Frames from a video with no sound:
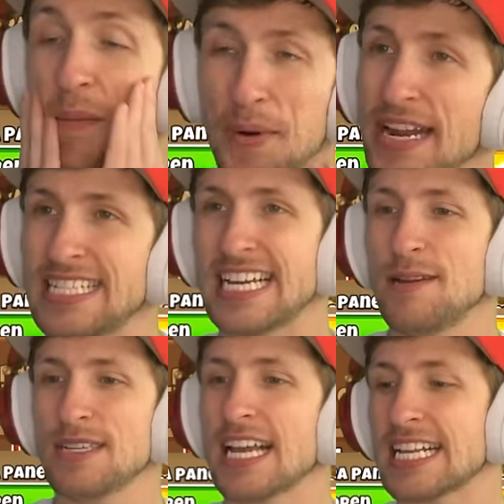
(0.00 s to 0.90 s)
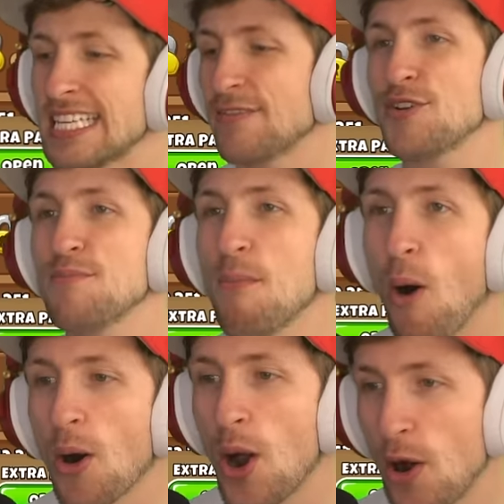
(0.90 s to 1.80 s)
but it seems like it's even
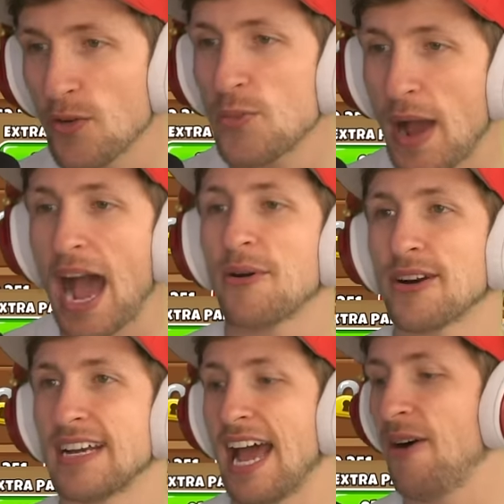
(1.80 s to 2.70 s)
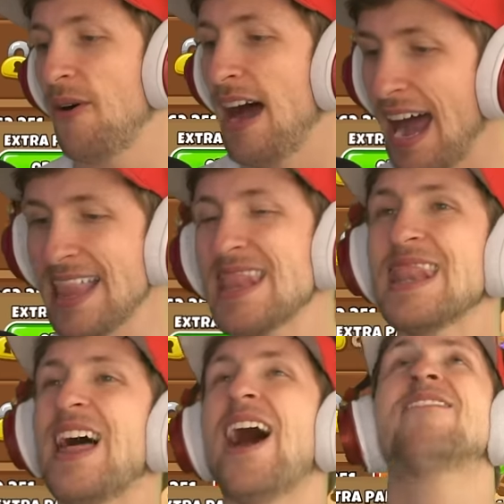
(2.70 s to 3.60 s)
more overpowered now. I
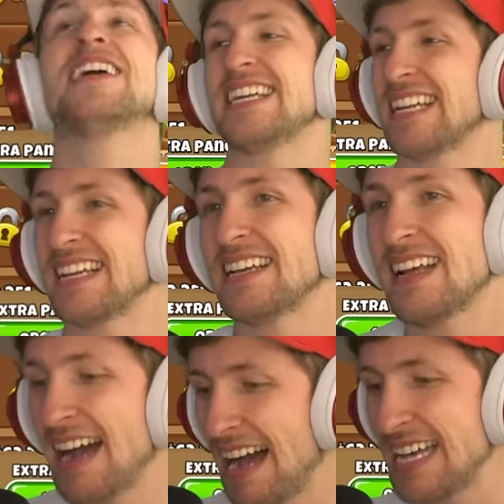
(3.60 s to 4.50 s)
love it. I